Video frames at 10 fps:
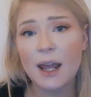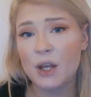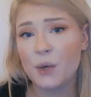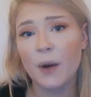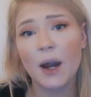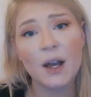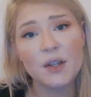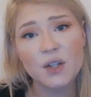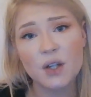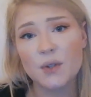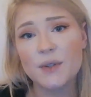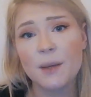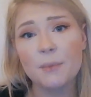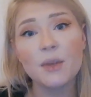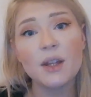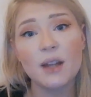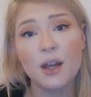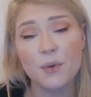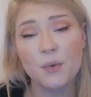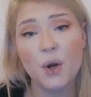and you are asked to do something
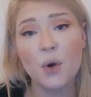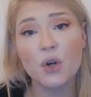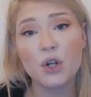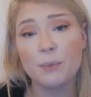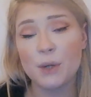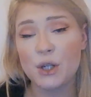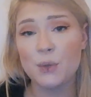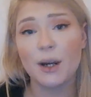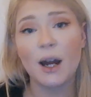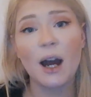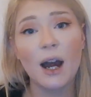that you know could put you at a